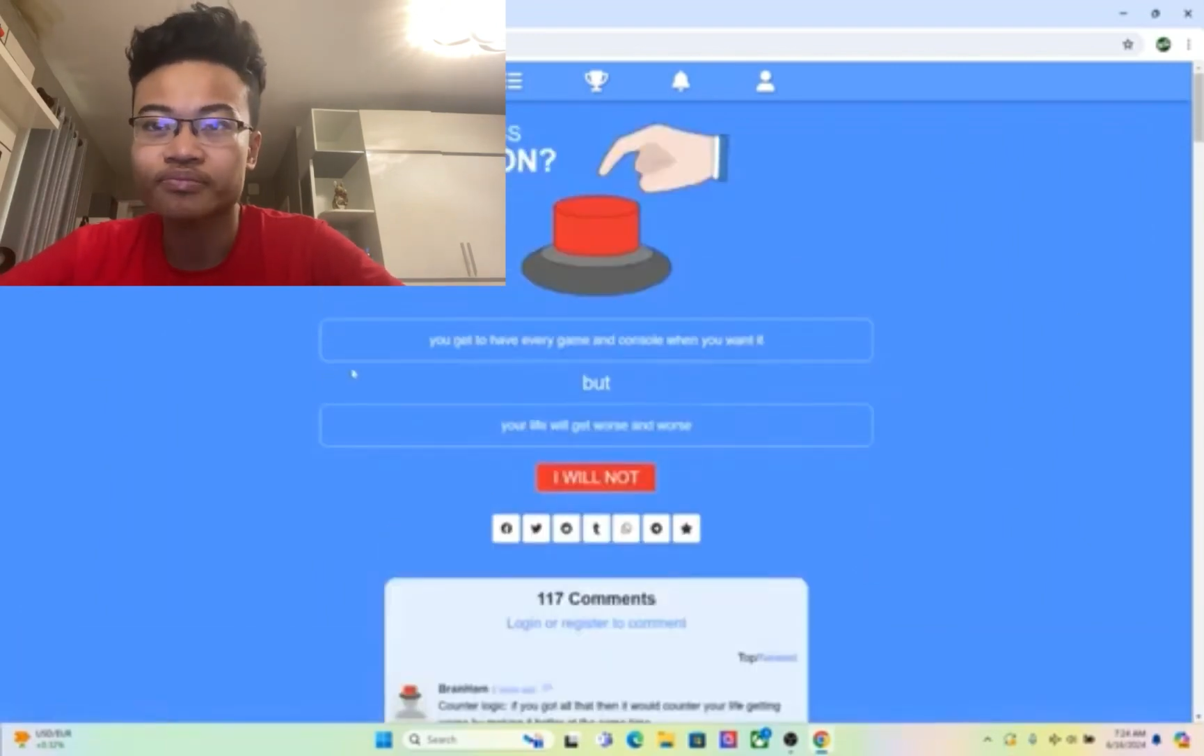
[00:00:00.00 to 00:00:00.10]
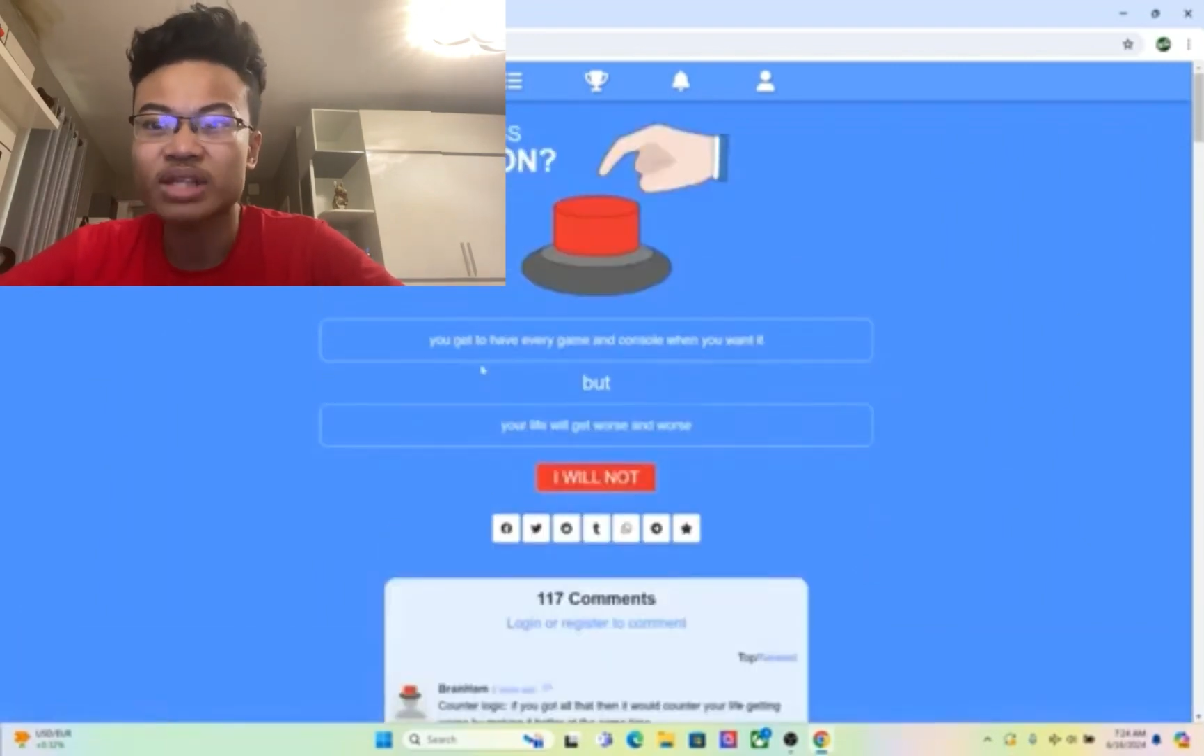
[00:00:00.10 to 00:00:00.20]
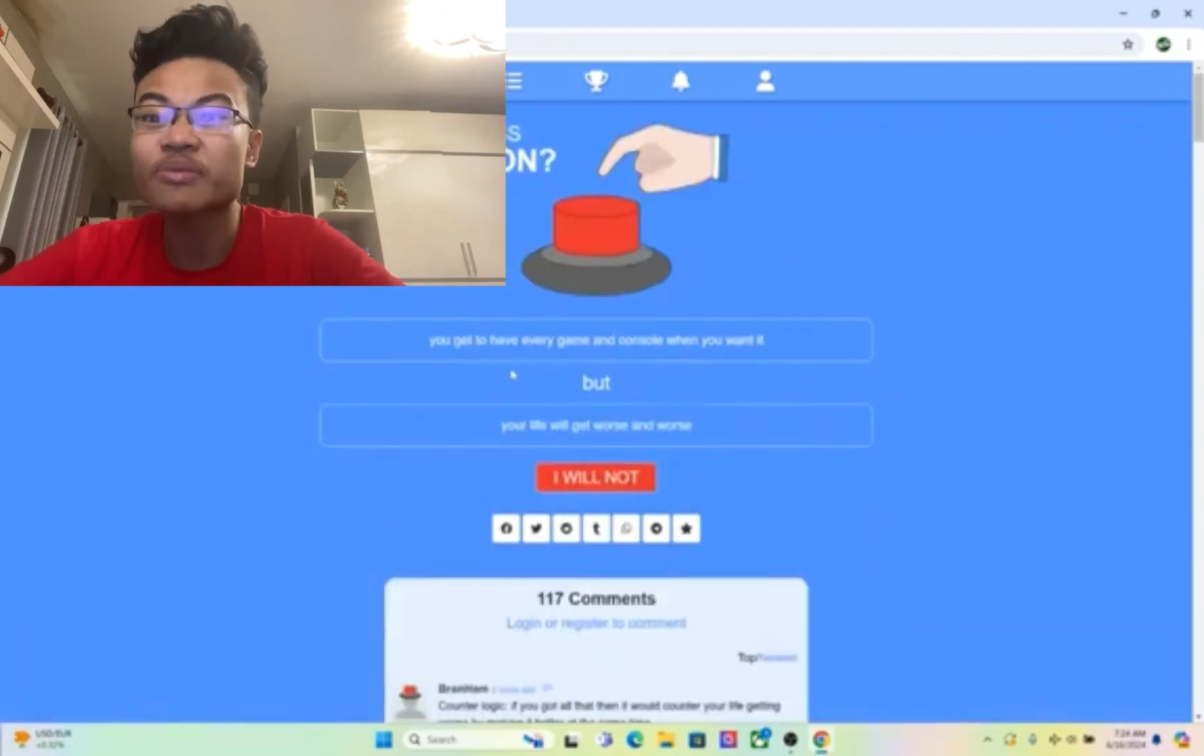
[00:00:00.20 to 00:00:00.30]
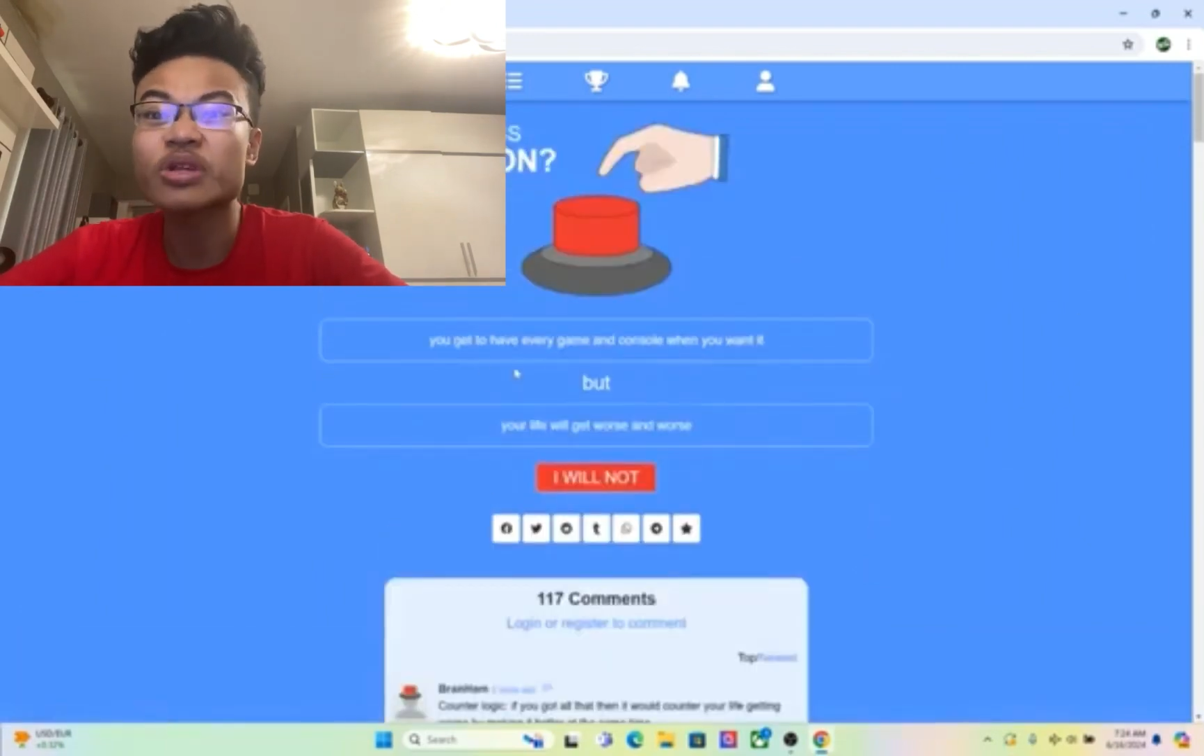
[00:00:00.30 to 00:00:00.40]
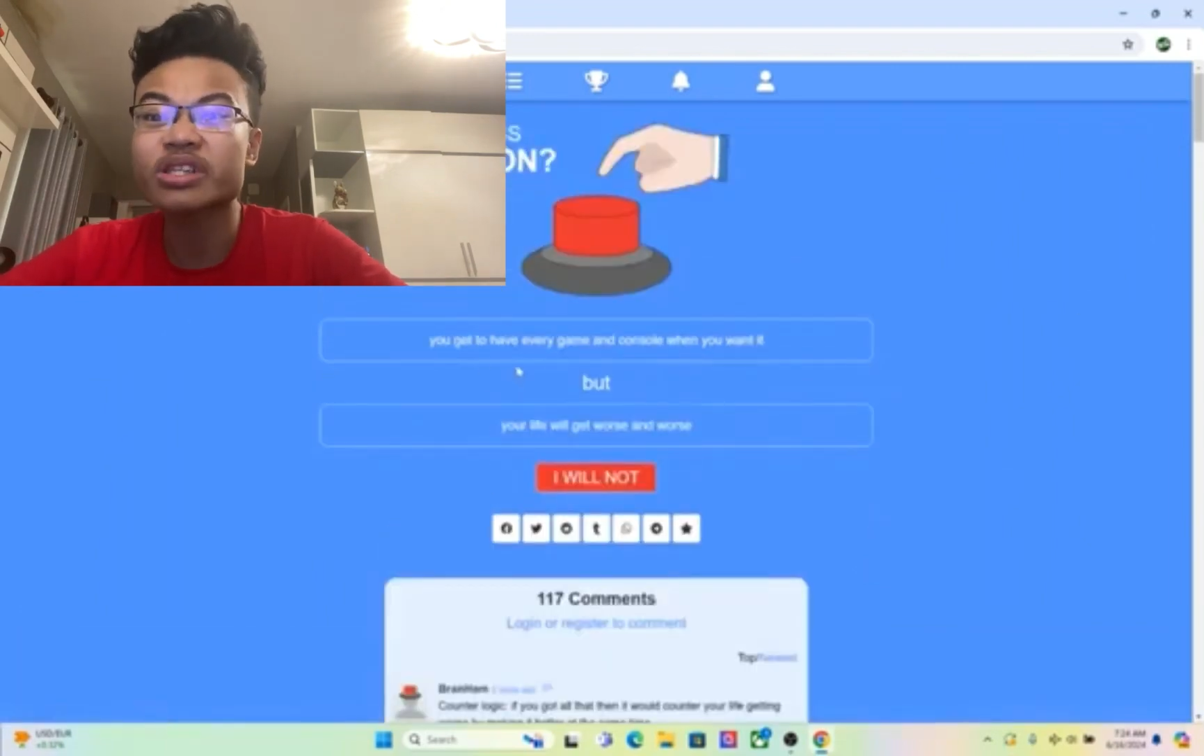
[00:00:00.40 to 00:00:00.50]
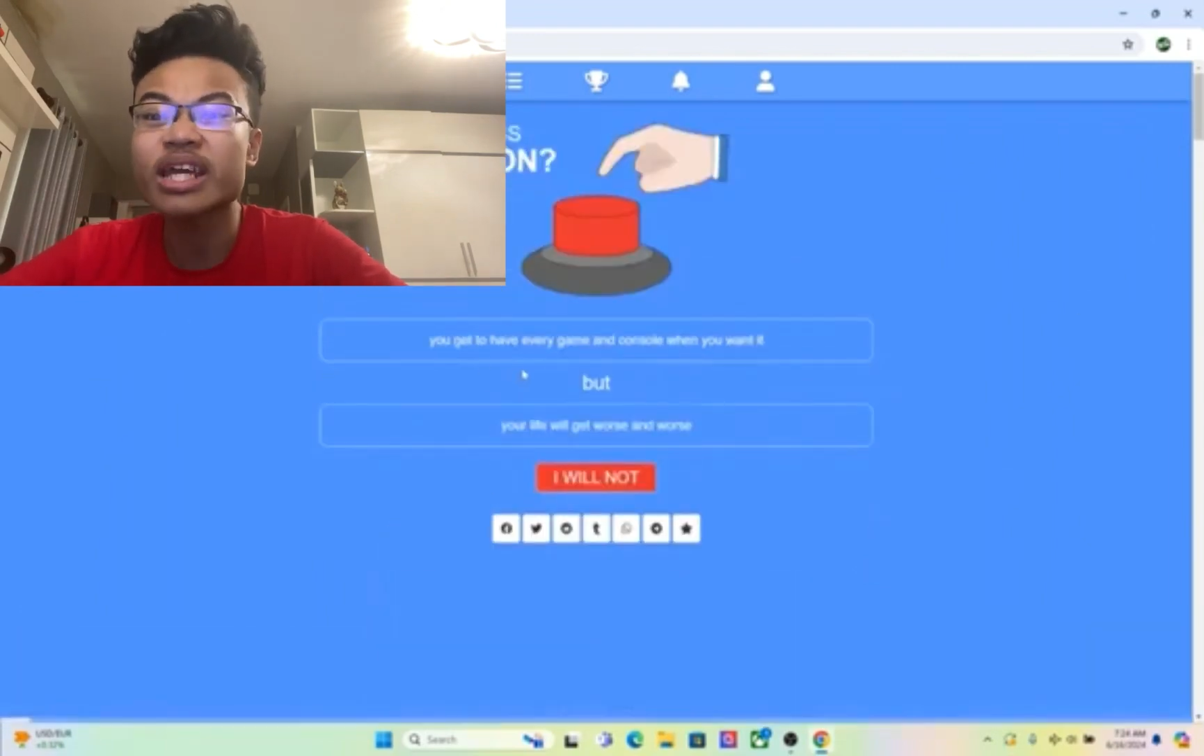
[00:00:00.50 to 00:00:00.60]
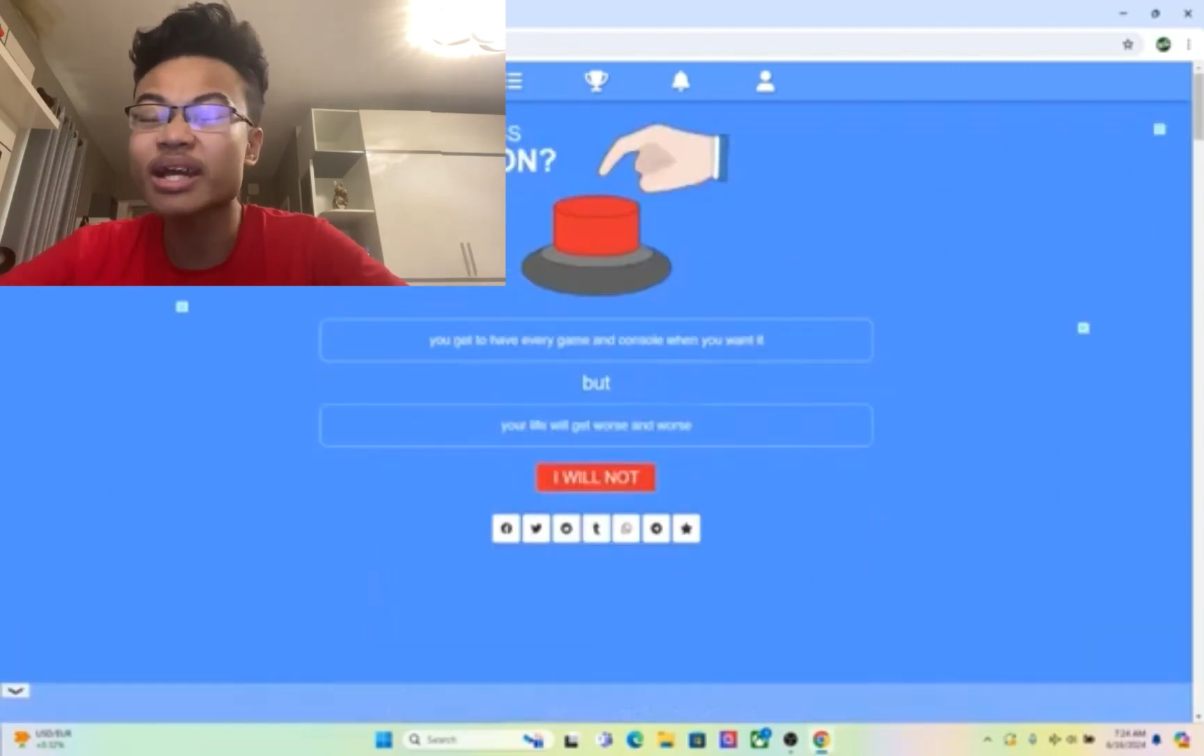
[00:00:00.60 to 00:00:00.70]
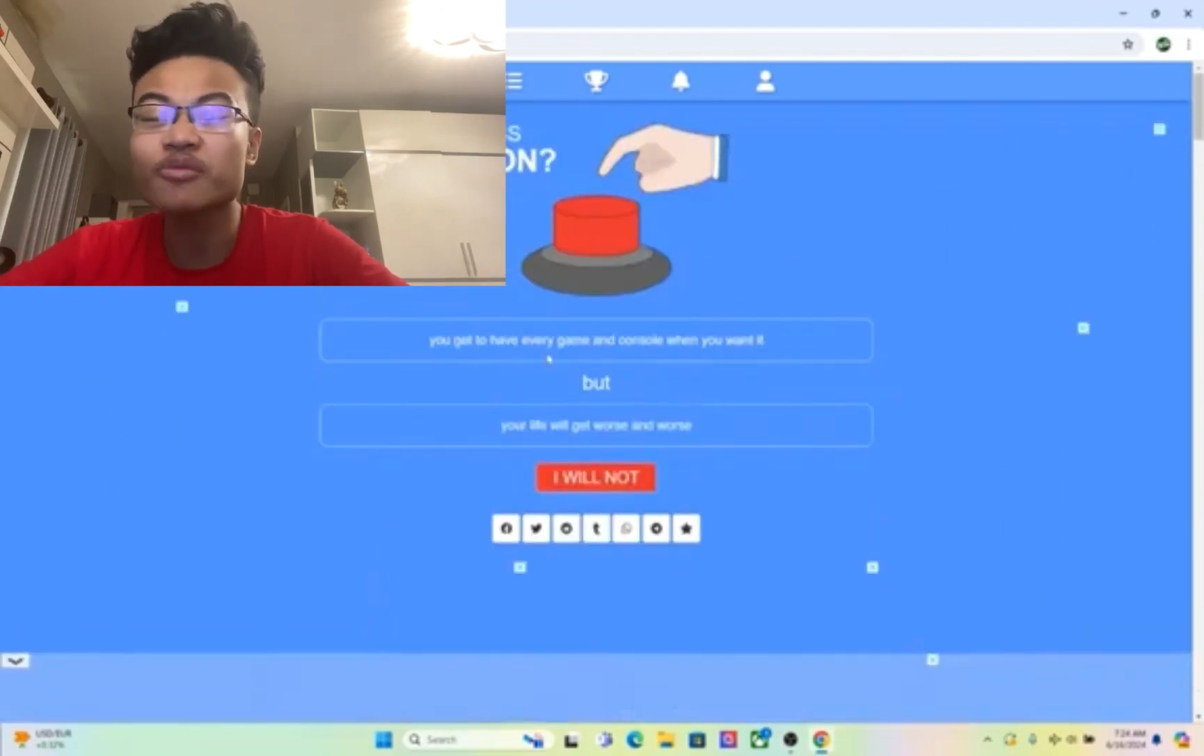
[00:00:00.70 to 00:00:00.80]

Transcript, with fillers: I'm real thing, I'm